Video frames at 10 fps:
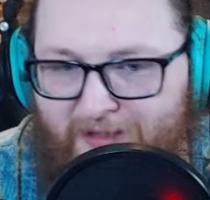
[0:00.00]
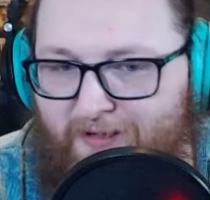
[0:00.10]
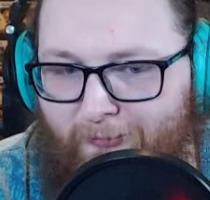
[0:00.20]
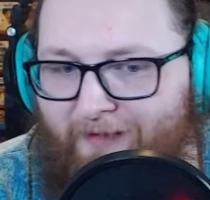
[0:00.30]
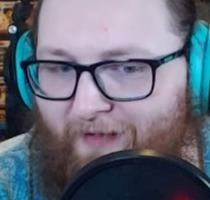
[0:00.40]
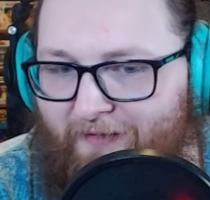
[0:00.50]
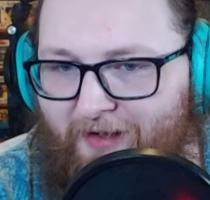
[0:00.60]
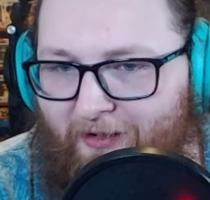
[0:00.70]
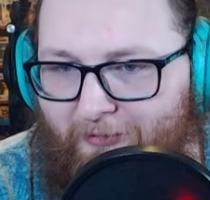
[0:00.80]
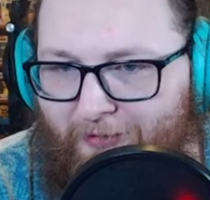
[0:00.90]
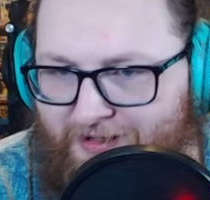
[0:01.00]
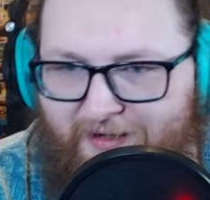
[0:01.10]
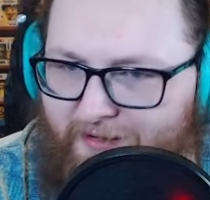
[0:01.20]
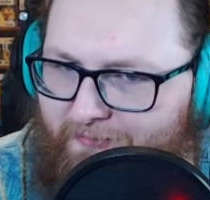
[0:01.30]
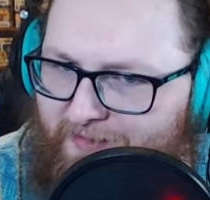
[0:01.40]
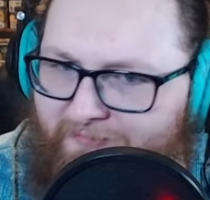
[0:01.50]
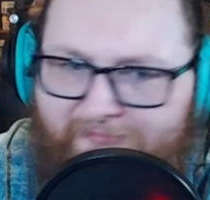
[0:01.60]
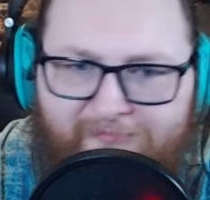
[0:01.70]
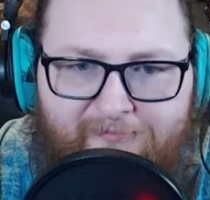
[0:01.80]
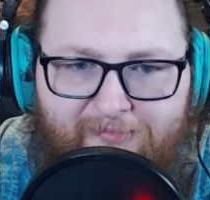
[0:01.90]
$25 one just seems
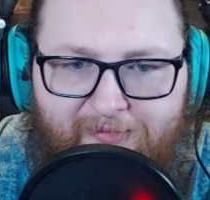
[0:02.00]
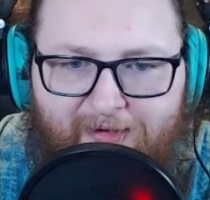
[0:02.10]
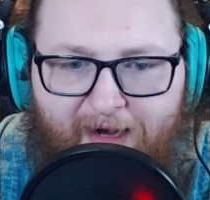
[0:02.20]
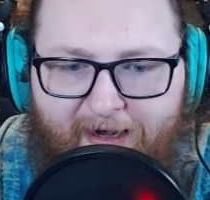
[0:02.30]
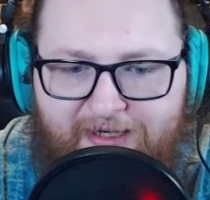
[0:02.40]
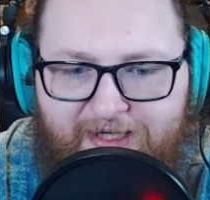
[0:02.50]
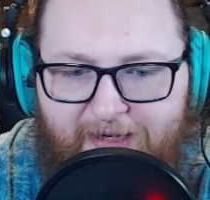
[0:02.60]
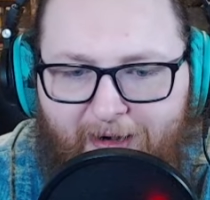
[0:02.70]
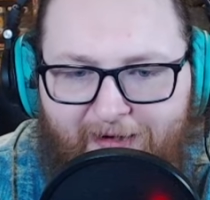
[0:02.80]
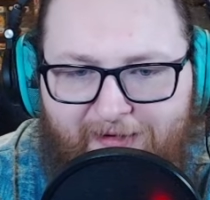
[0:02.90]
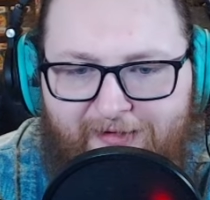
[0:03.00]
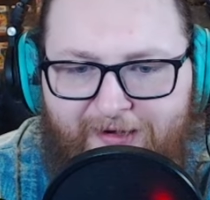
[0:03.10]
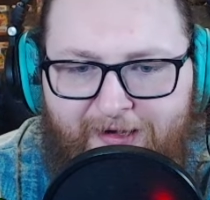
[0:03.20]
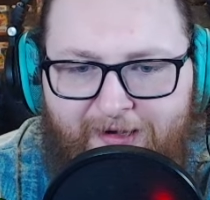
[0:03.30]
kind of cheap, honestly.